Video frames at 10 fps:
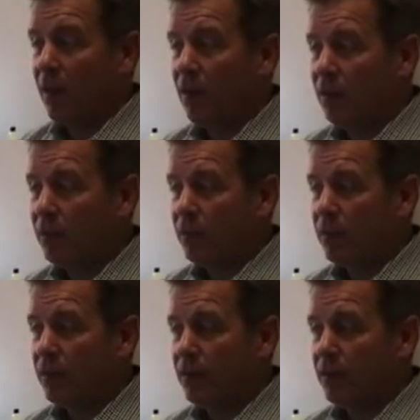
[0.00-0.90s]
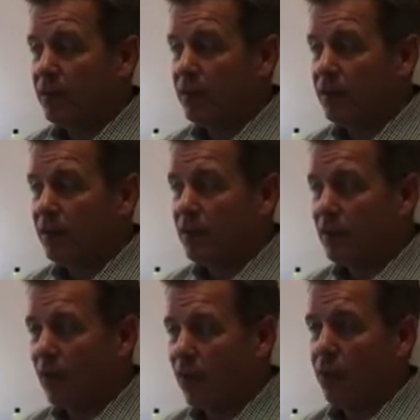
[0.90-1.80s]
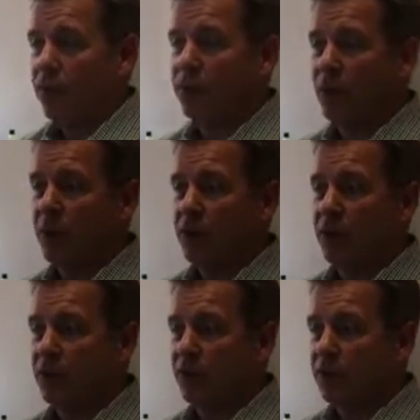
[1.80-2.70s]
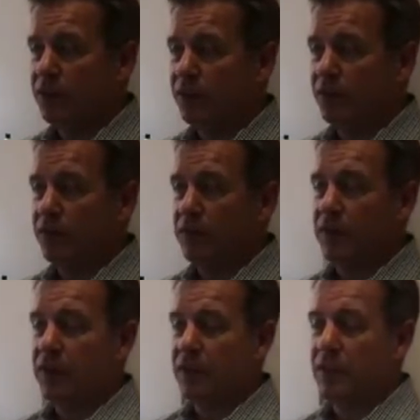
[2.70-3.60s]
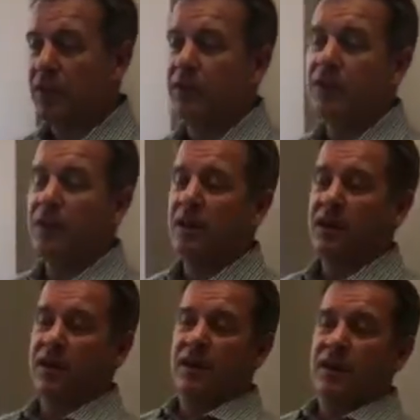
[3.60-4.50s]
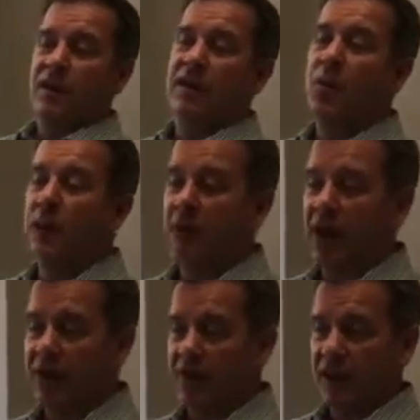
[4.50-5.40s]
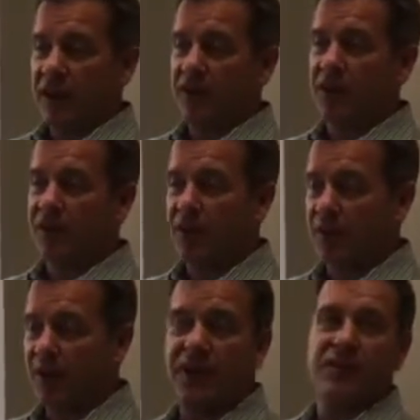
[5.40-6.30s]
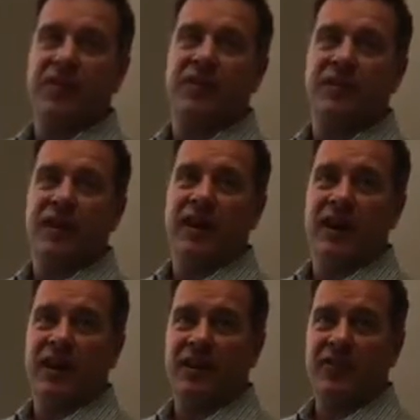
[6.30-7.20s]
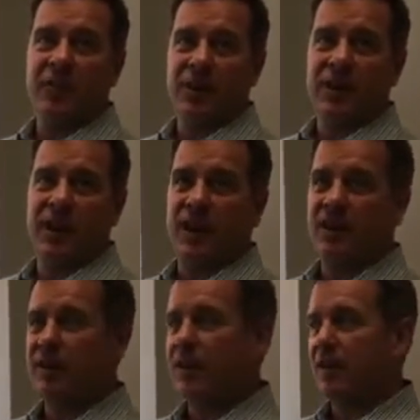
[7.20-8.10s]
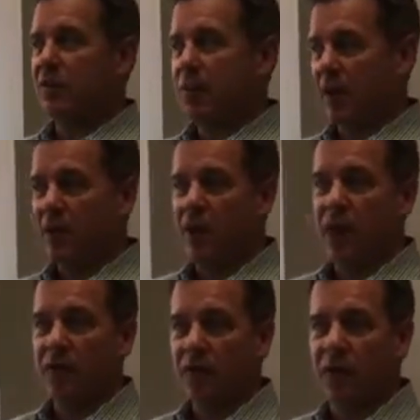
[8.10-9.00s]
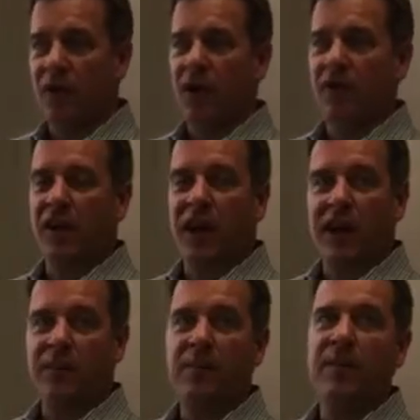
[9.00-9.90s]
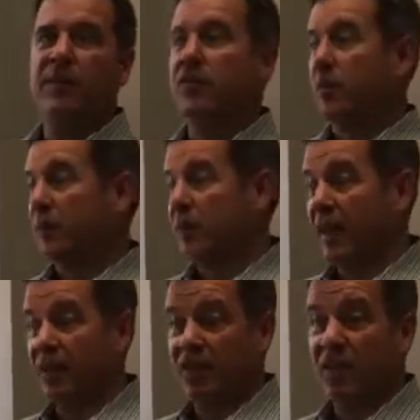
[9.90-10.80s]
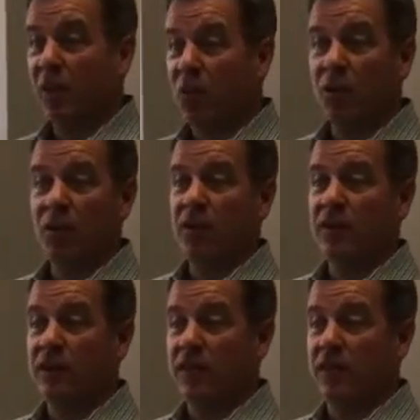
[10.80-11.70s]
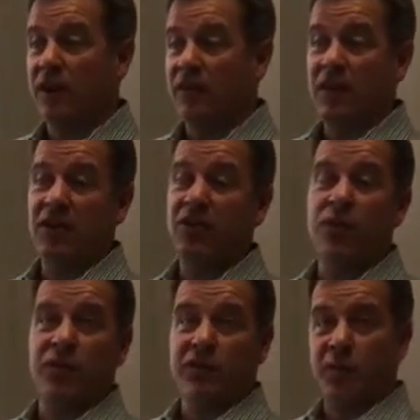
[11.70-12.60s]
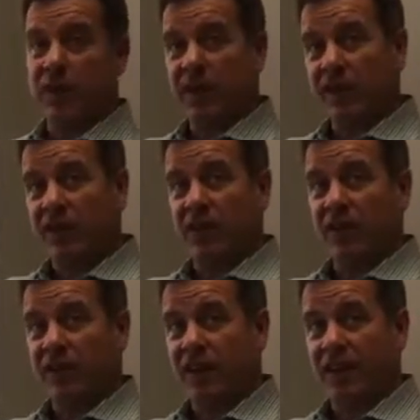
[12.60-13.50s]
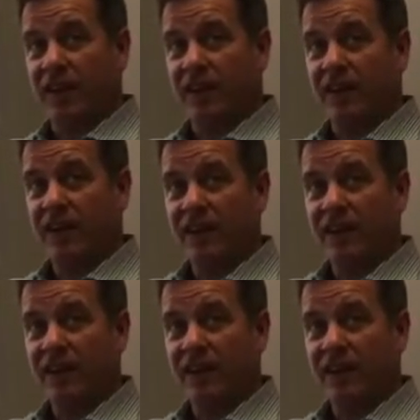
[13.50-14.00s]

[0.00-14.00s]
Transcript: Well, you always want to use you, you want to buy your tickets through a business and somebody that has been around for a long time, somebody that is local. Because if you have an issue with somebody that's out of state,